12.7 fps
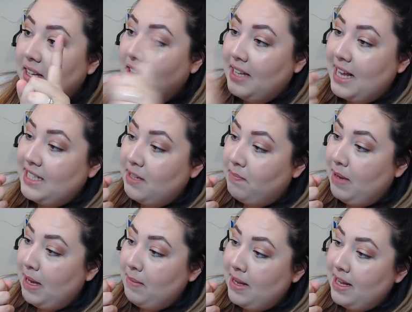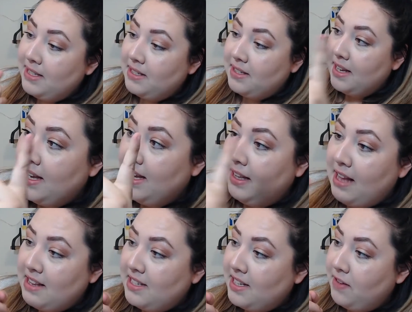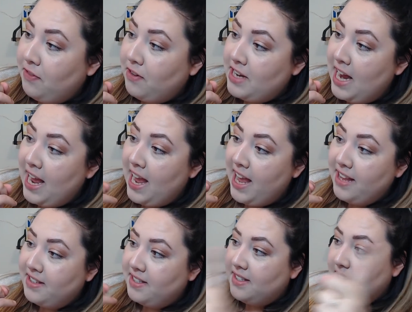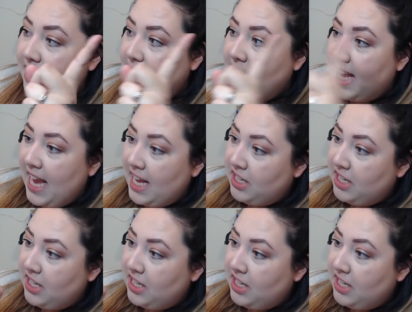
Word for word: Lots of babies, lots of different dads, and